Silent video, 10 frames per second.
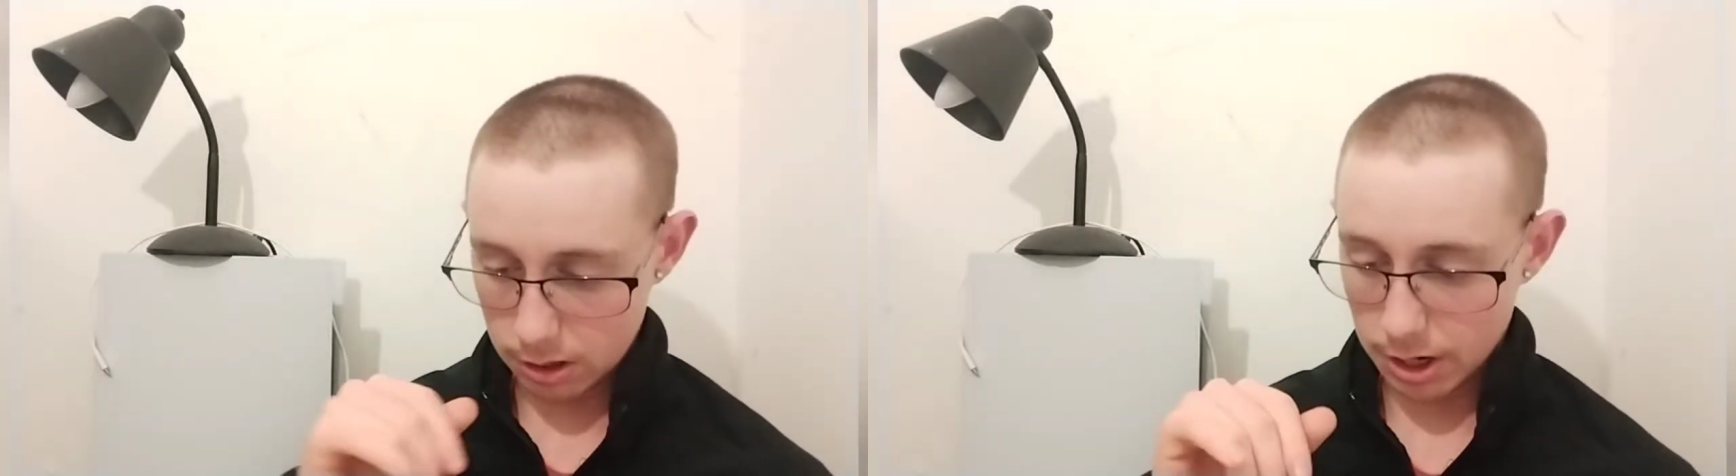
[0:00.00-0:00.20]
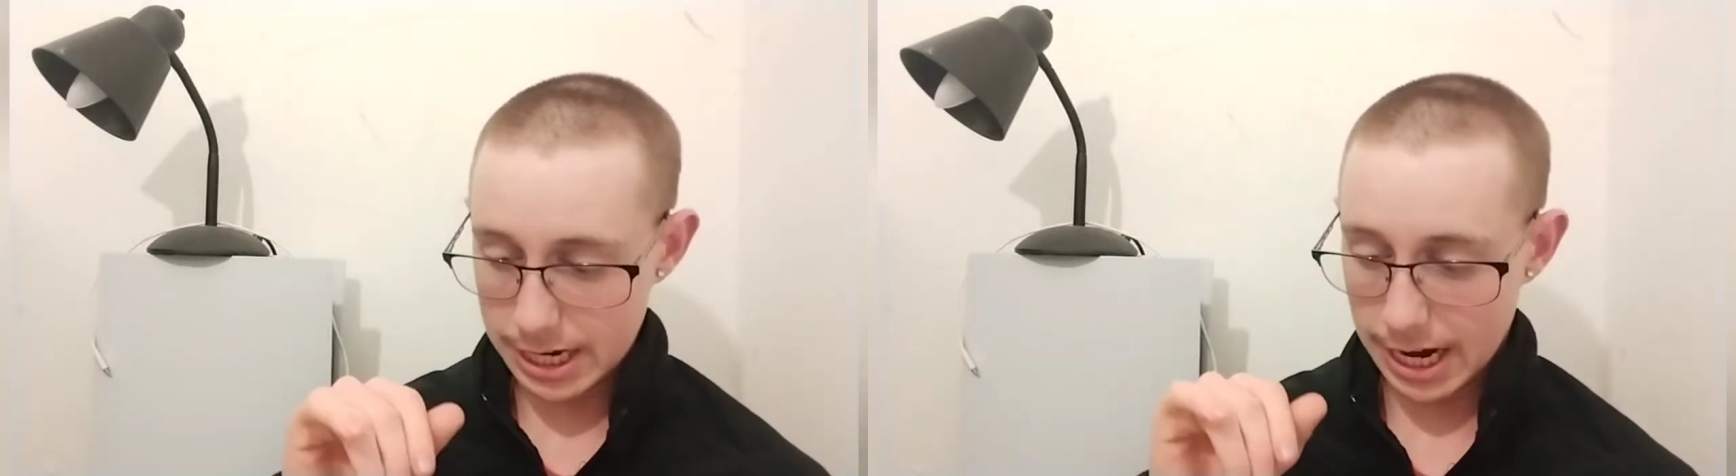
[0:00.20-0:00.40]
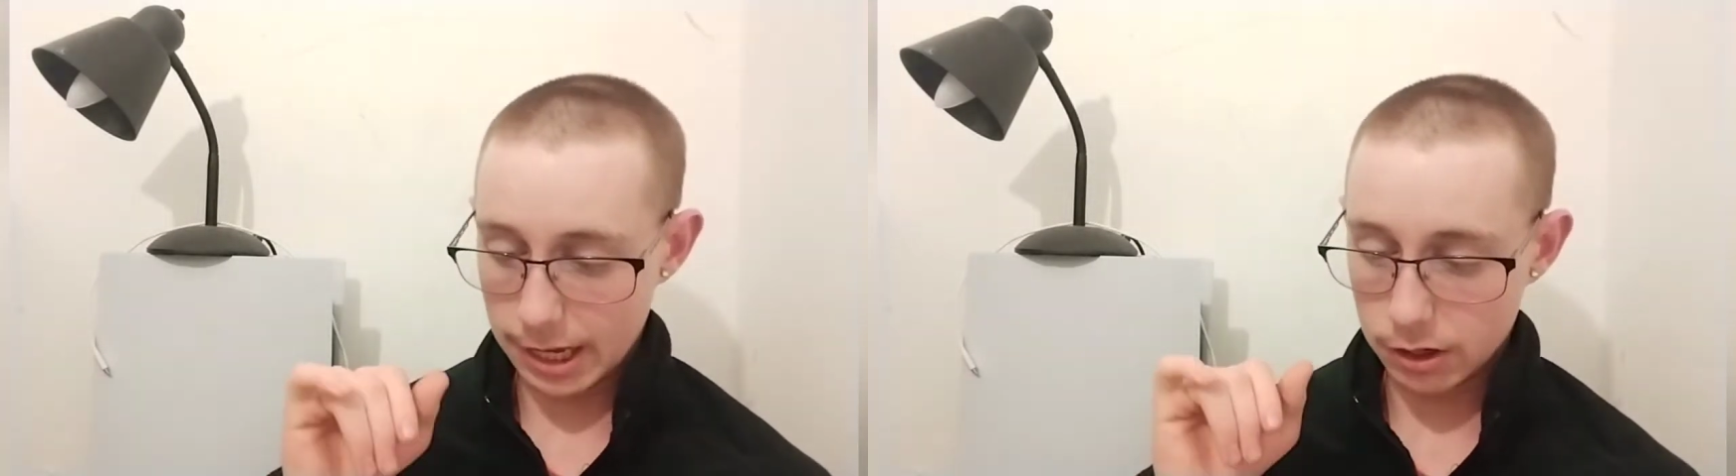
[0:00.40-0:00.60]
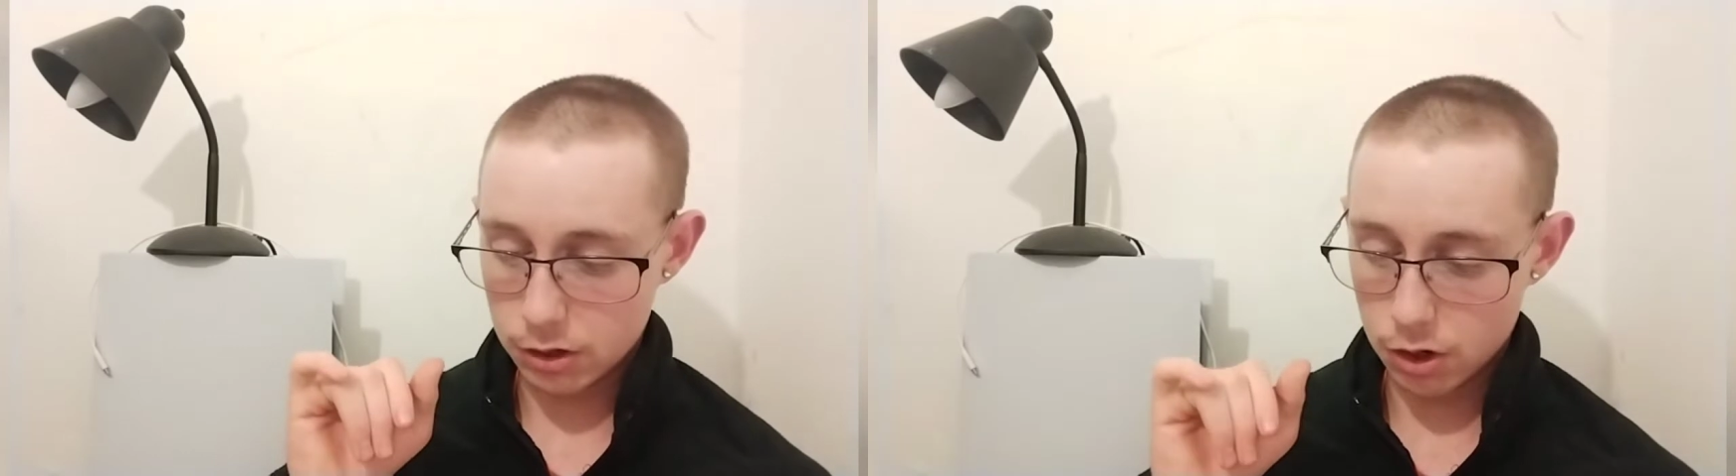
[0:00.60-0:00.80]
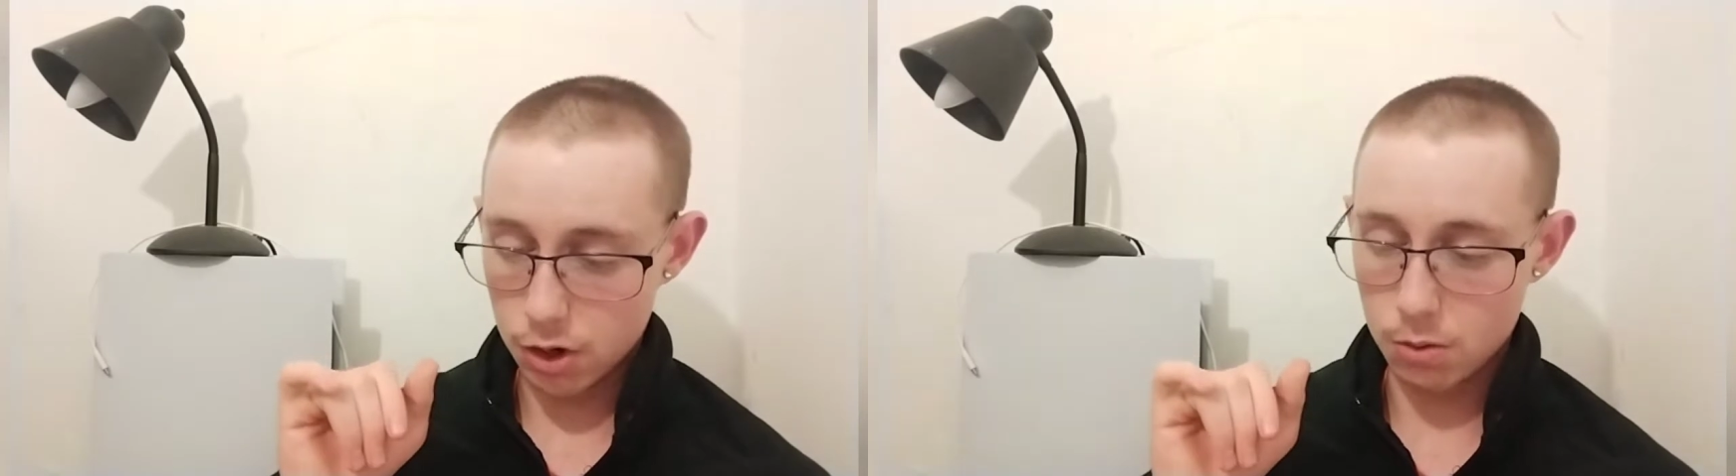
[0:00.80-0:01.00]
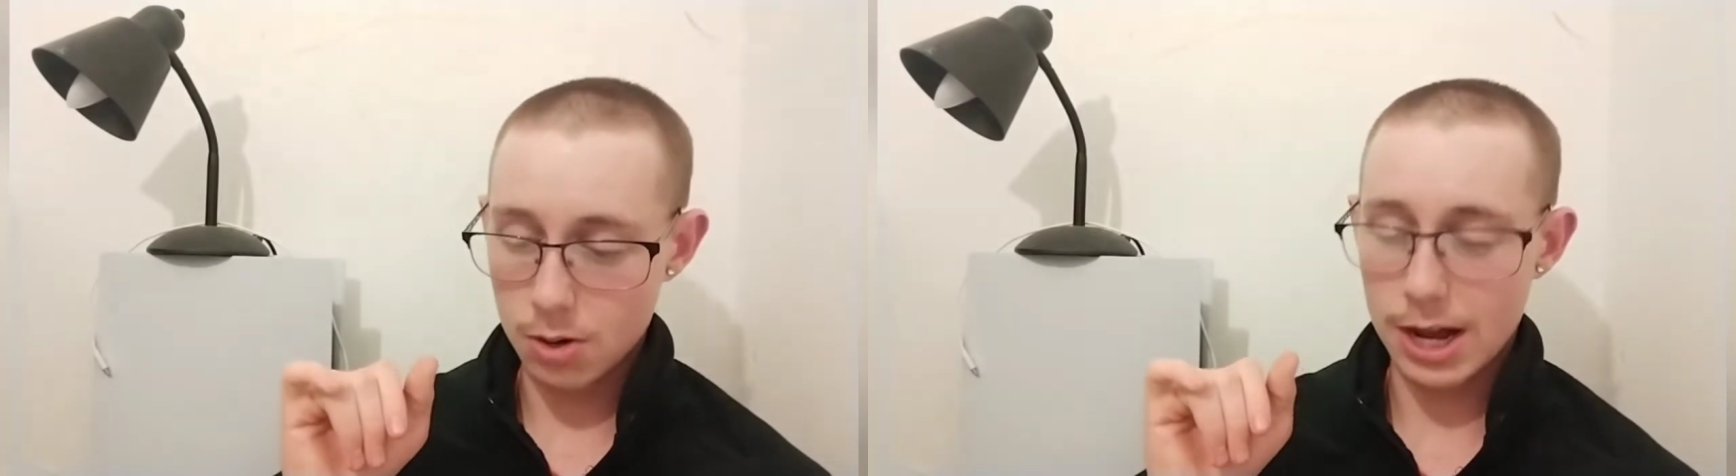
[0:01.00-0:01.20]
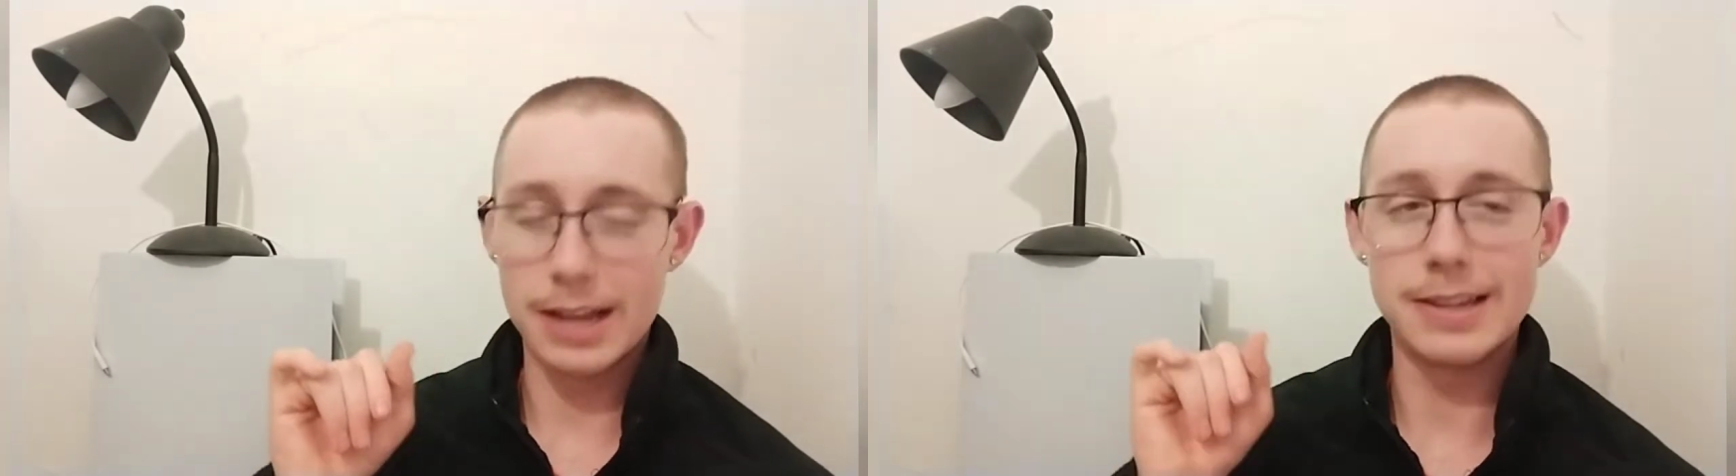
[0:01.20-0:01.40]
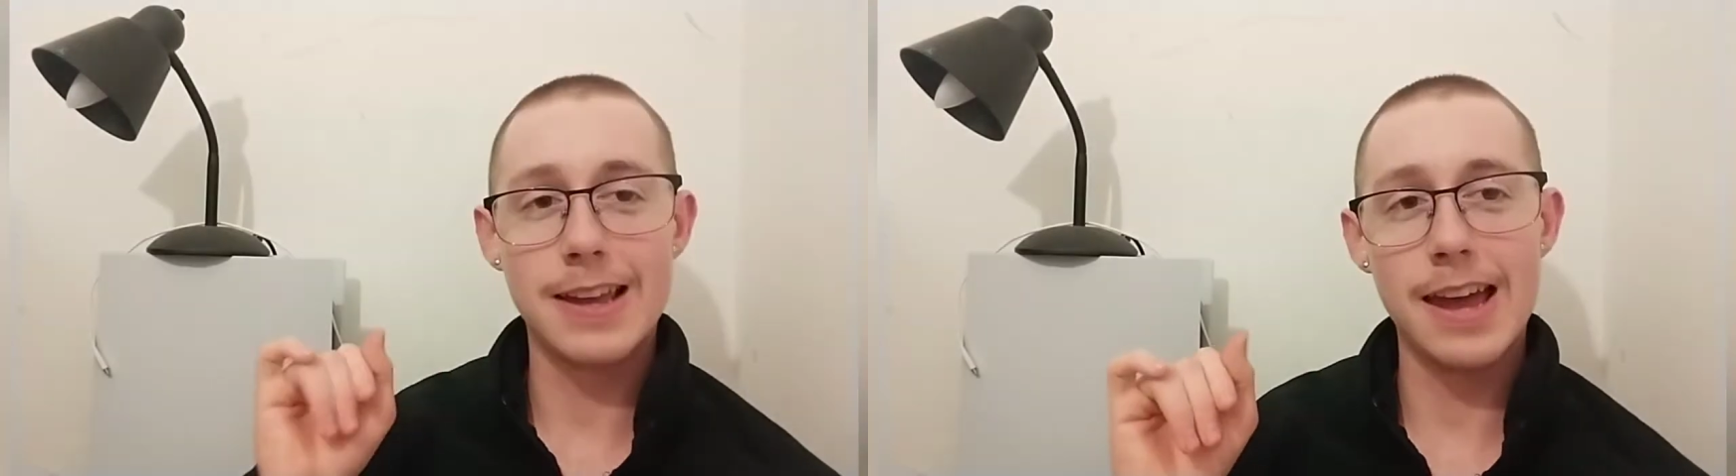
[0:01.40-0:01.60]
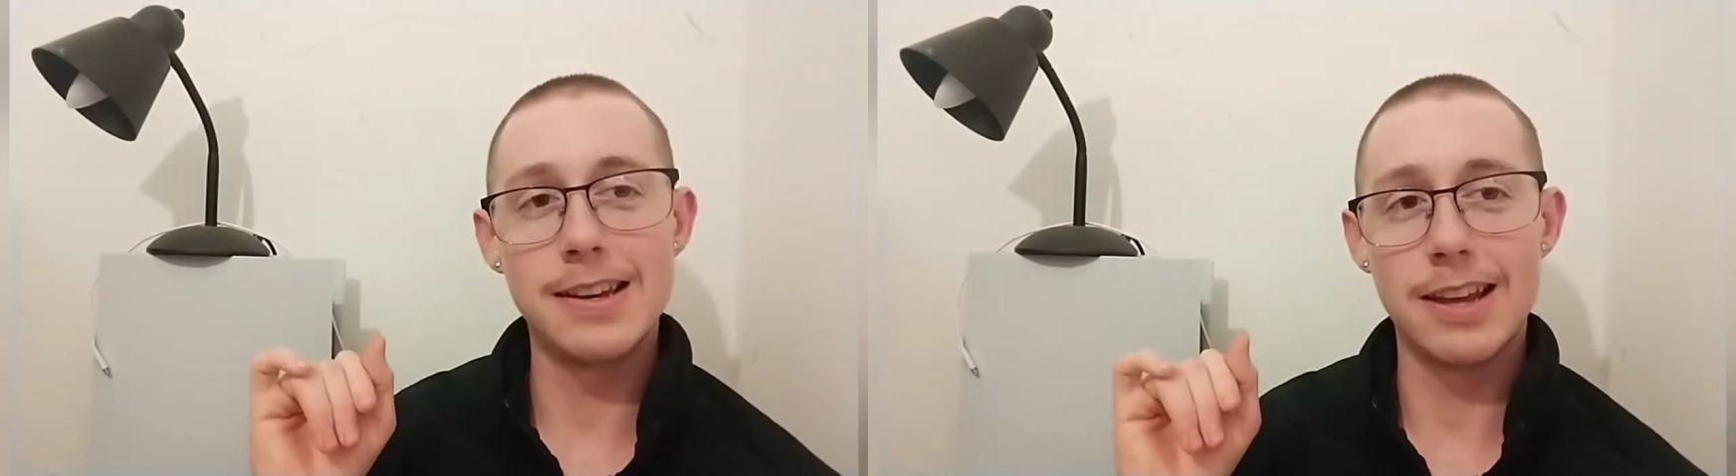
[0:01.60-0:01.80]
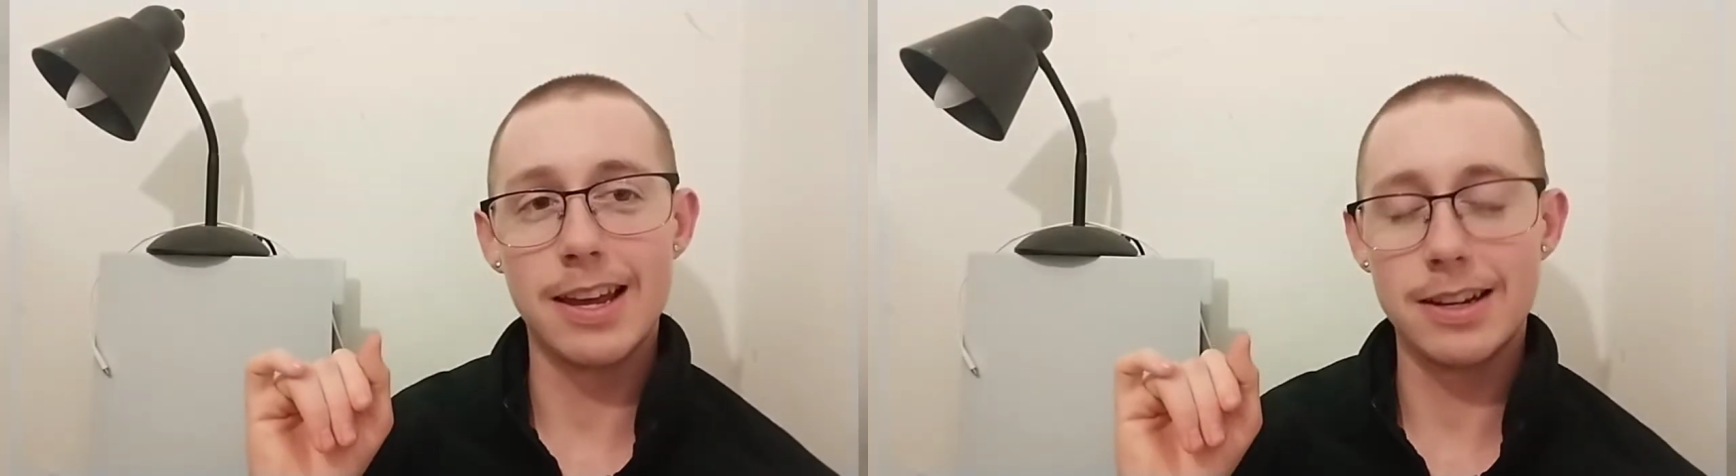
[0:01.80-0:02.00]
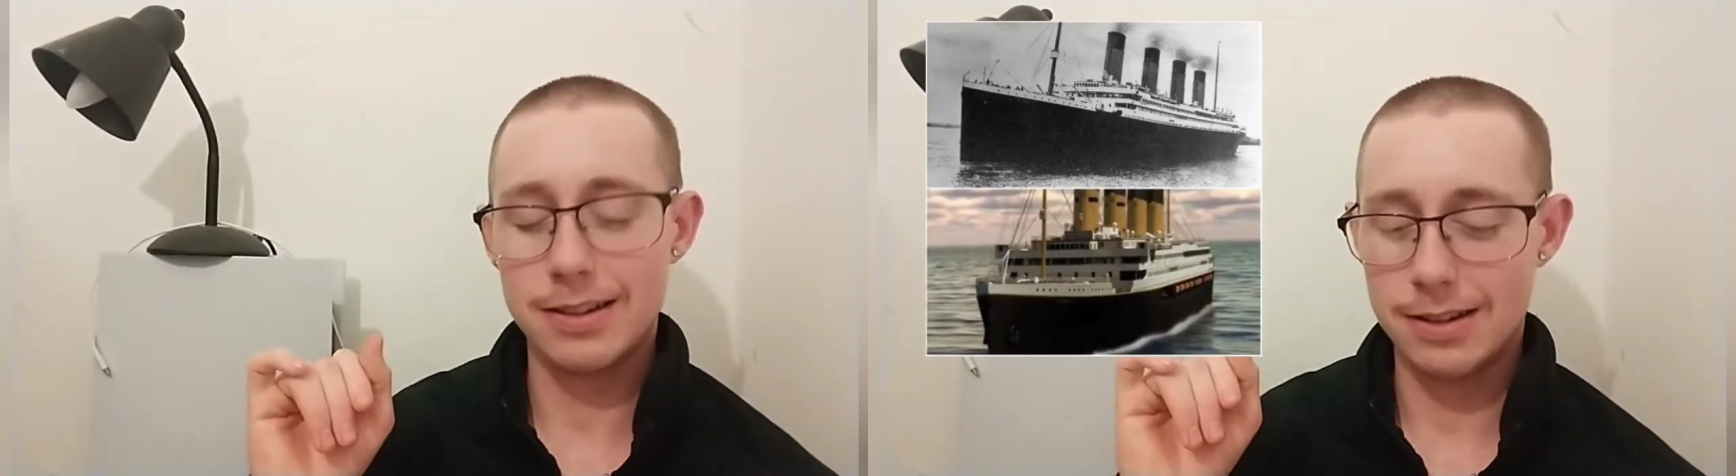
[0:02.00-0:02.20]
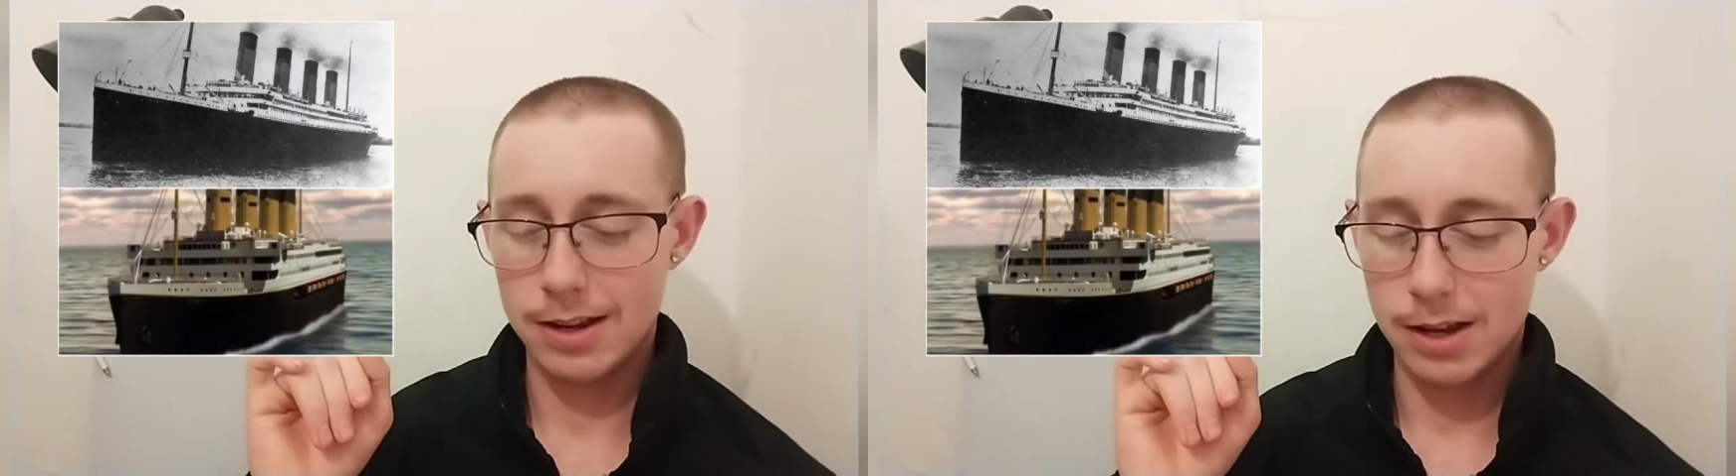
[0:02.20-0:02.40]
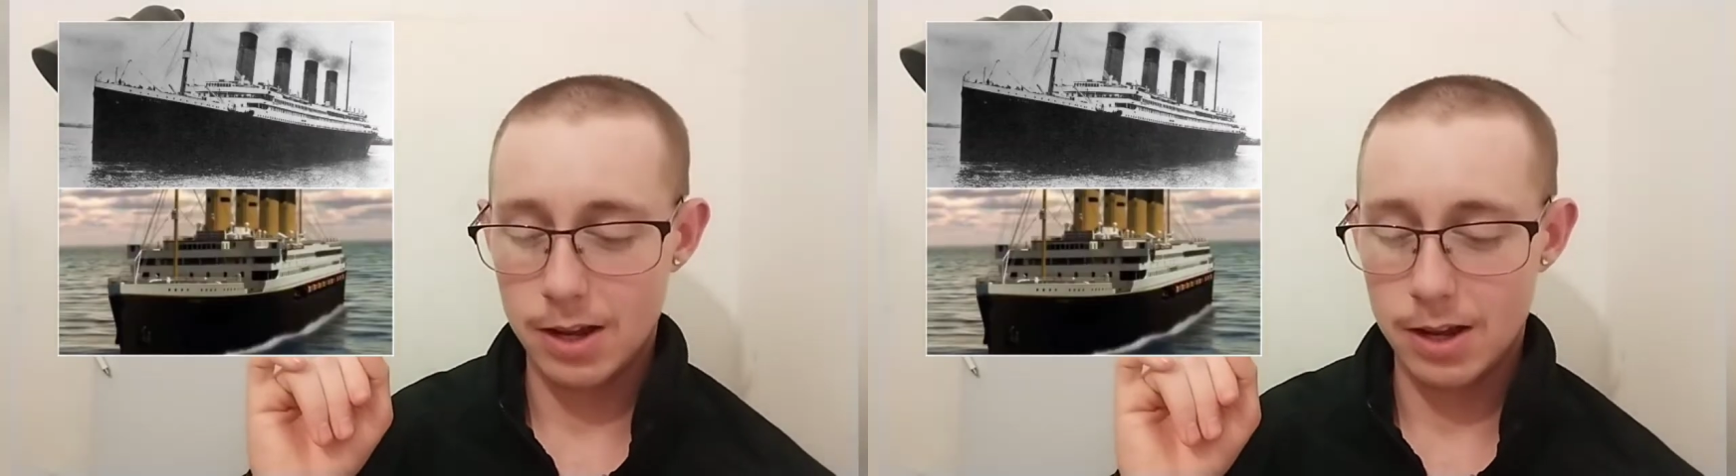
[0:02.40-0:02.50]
Titanic 2 has 10 decks